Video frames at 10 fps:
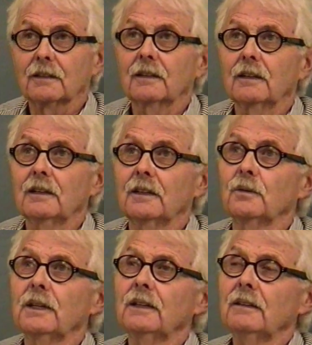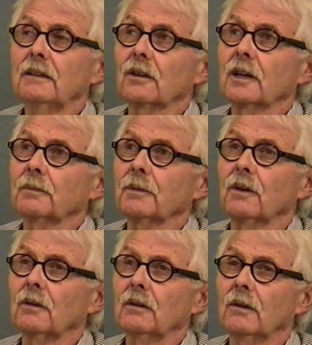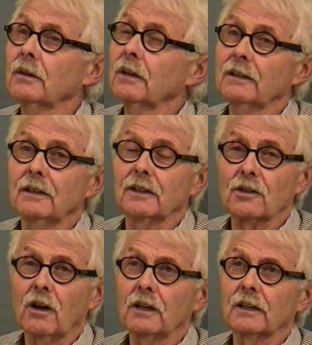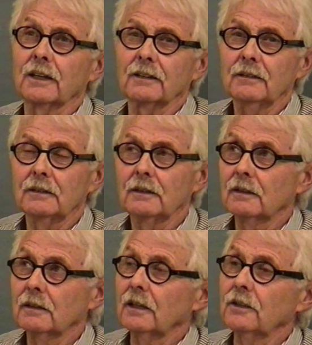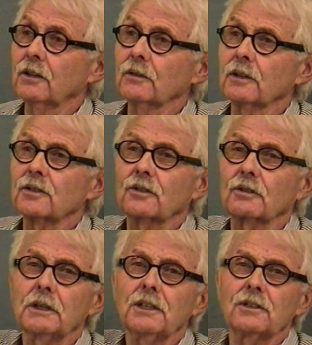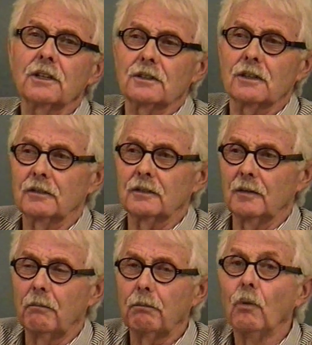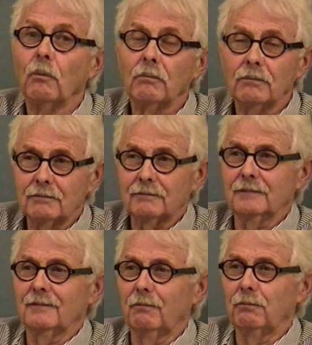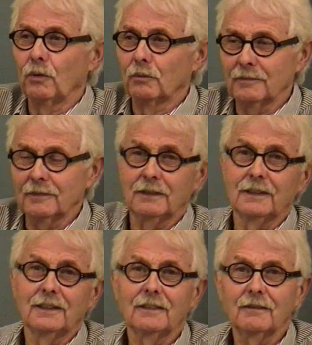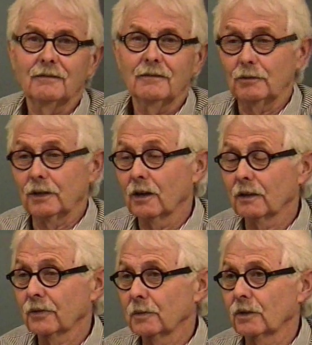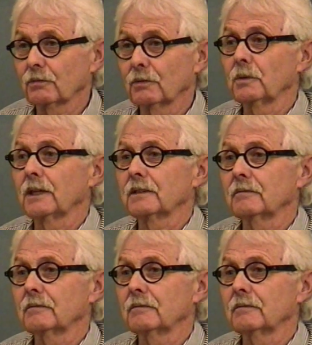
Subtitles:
And we'd look up and go, okay, it's on again. And you'd hear this screeching sound, and boom, boom. It went on for about 3 weeks.